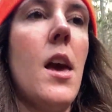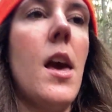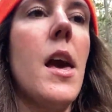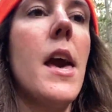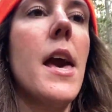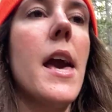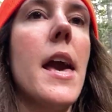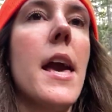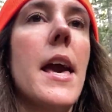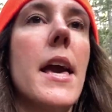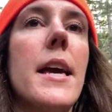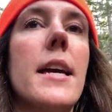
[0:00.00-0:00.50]

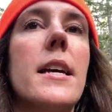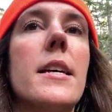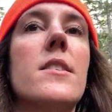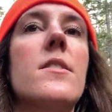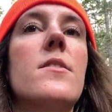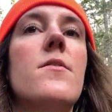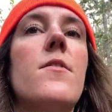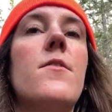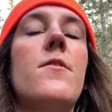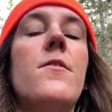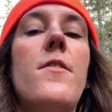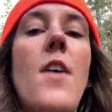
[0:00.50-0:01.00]
it is
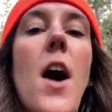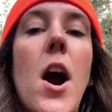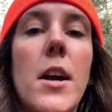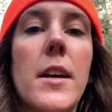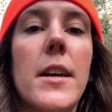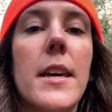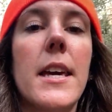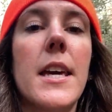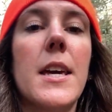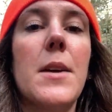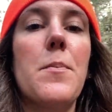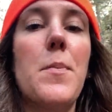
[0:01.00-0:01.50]

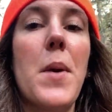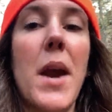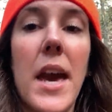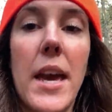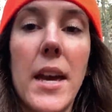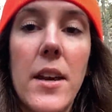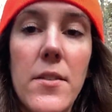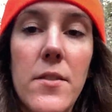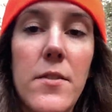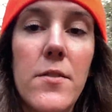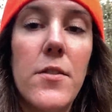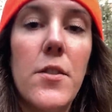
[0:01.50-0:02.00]
fucking
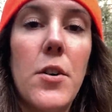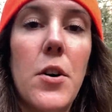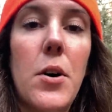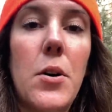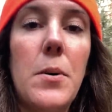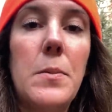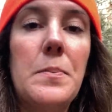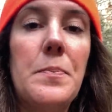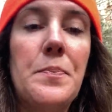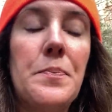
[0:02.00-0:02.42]
painful.